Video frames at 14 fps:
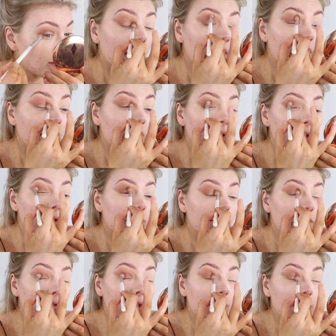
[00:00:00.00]
And then
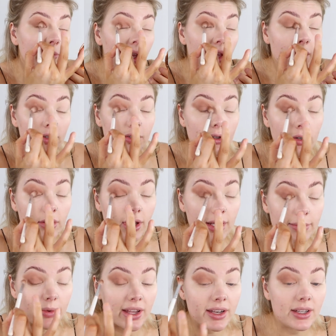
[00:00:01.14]
just really making sure that
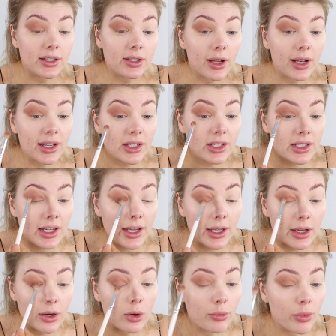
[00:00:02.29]
it's blended. So I literally take
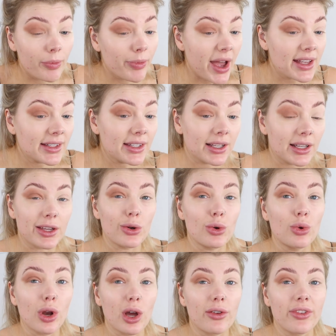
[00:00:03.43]
it all, basically
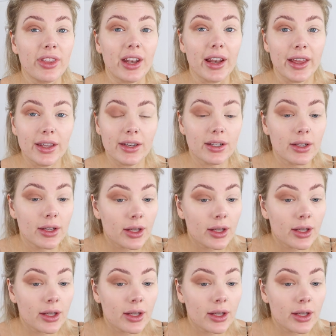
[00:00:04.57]
all over the lid.